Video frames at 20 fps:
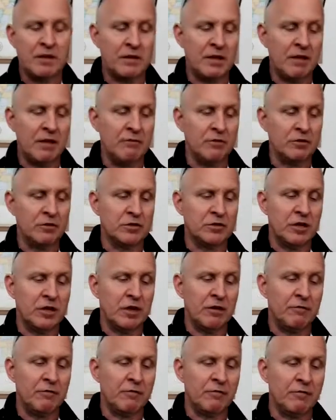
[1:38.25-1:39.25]
levels
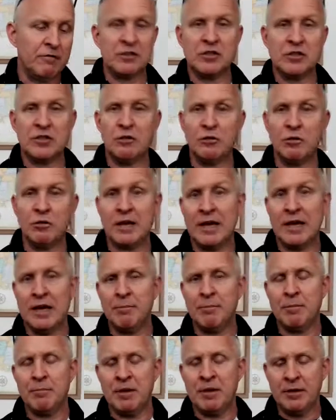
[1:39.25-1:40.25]
of physical
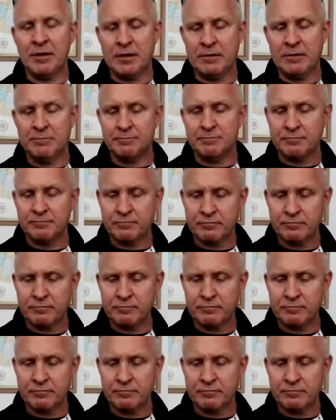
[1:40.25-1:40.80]
capability.